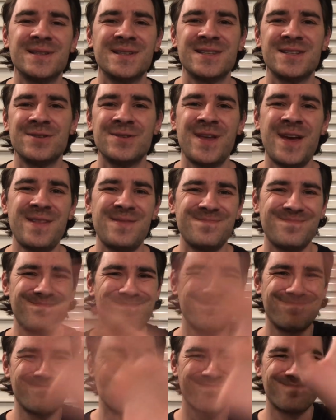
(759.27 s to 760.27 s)
Until then,
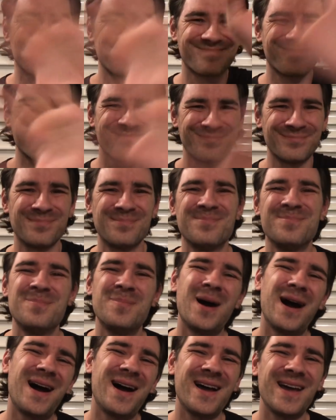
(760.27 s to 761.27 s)

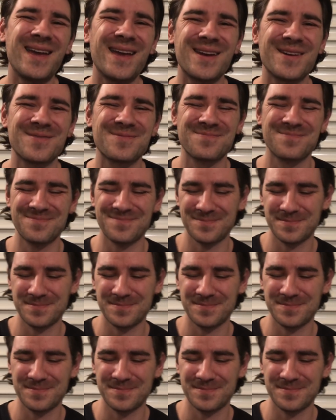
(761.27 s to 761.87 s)
bye.